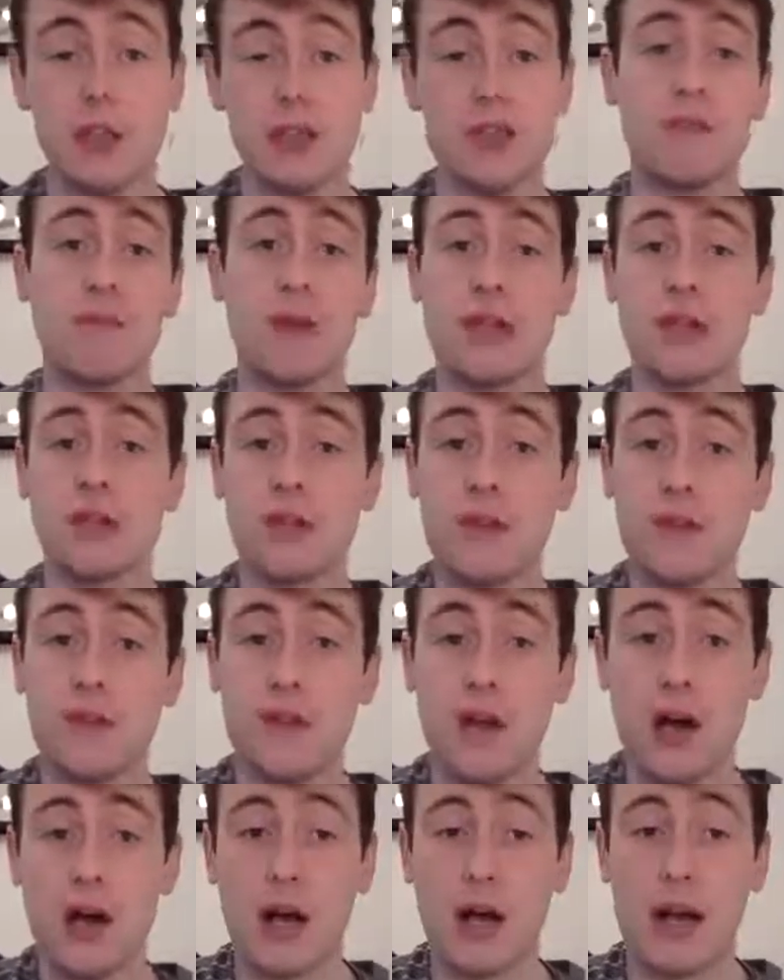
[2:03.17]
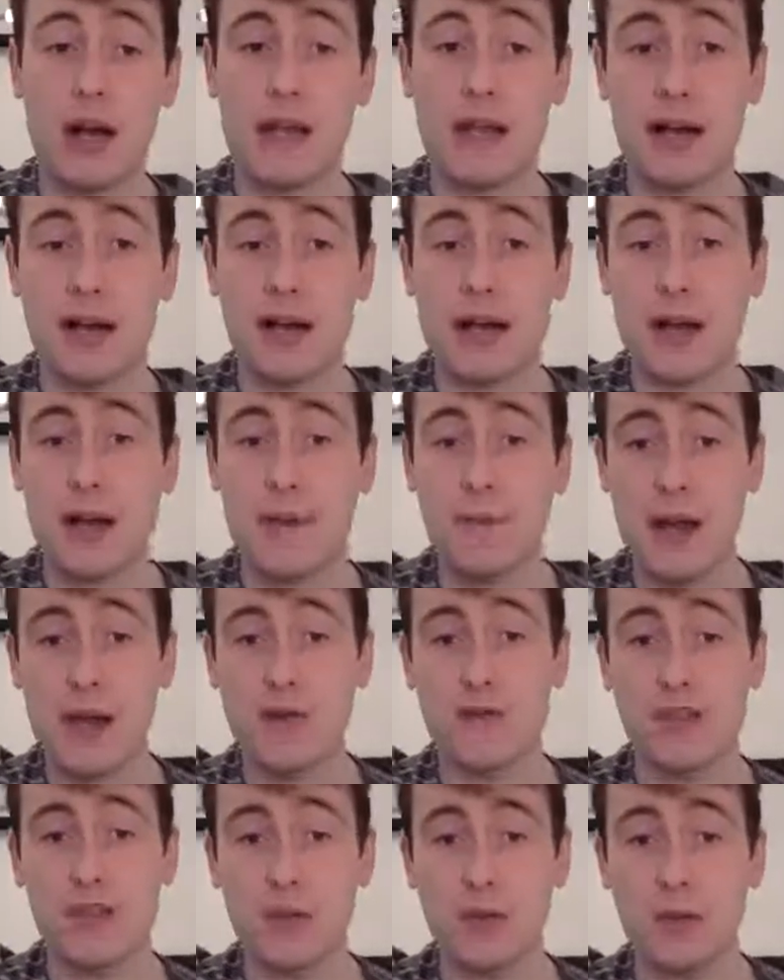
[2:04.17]
just make sure you've got a
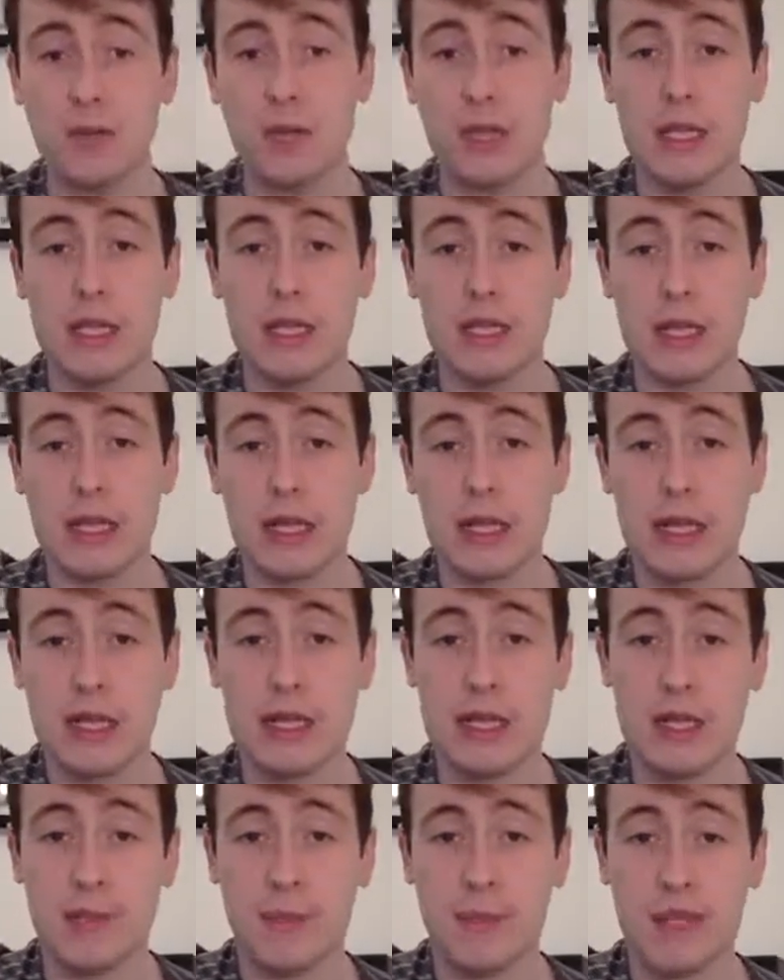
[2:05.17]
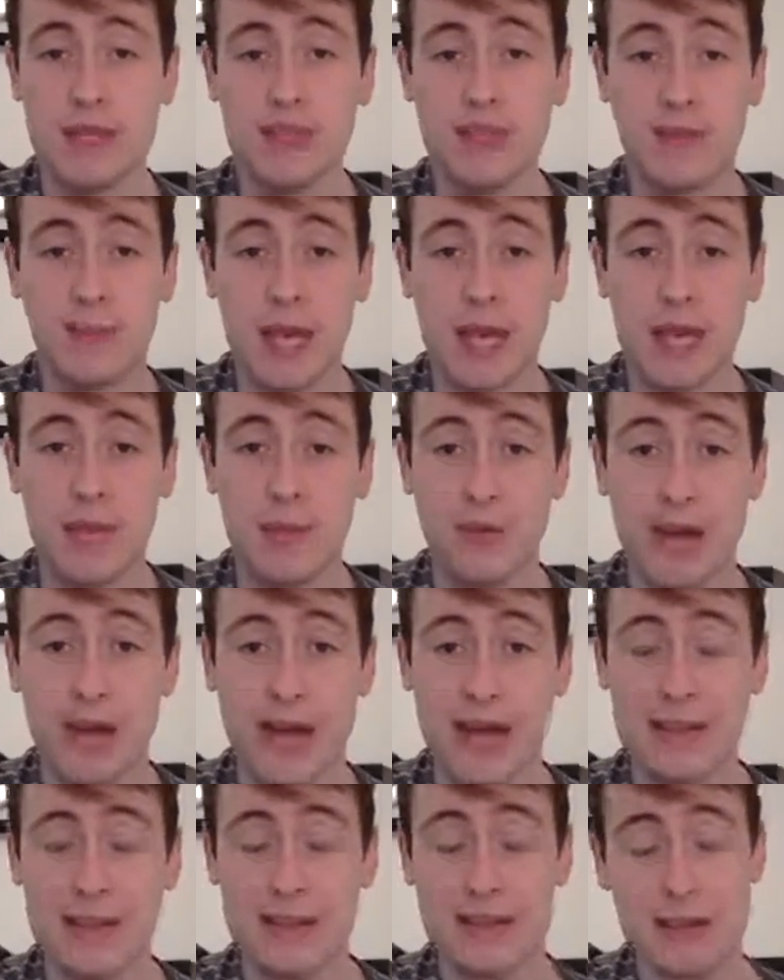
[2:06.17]
pencil and a piece of paper at
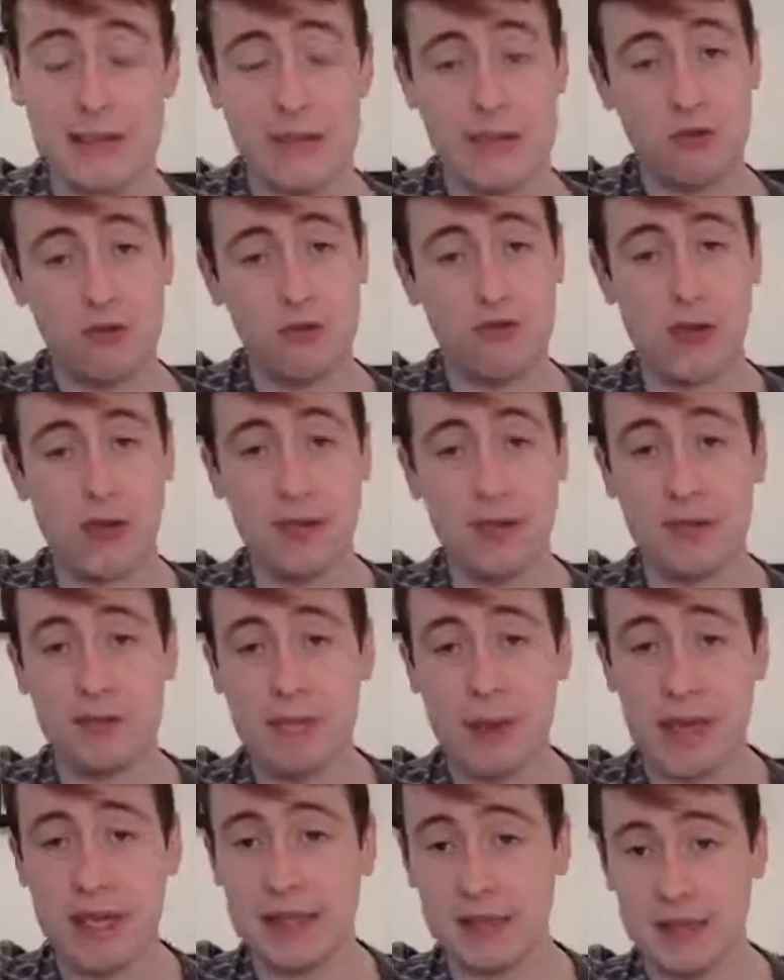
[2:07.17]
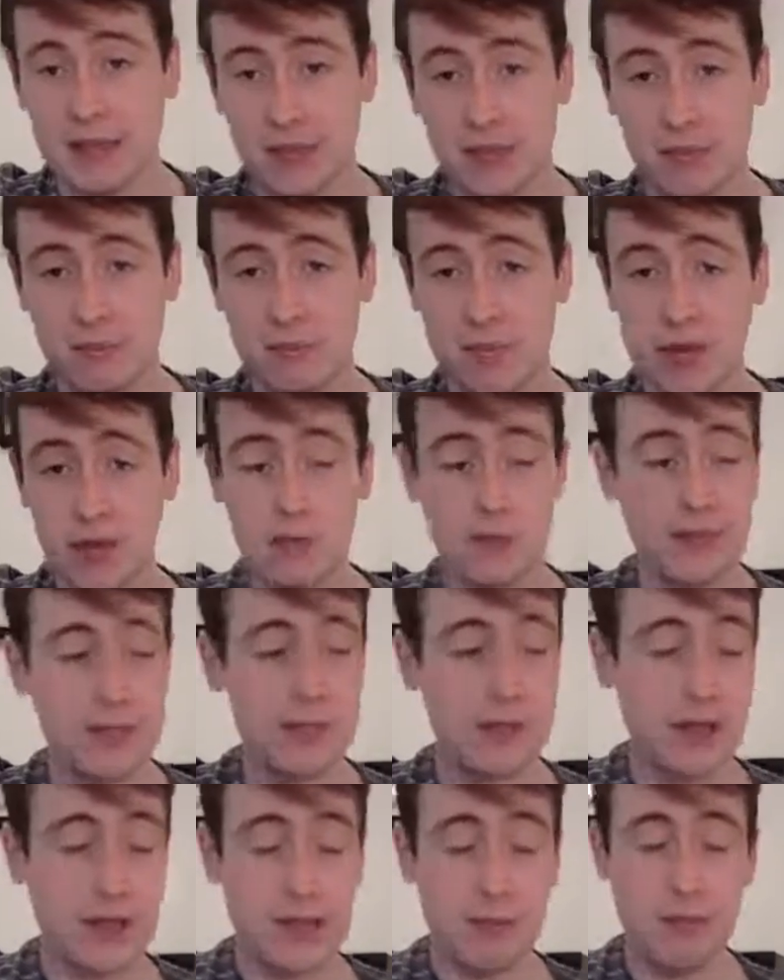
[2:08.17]
hand, ready to make some notes.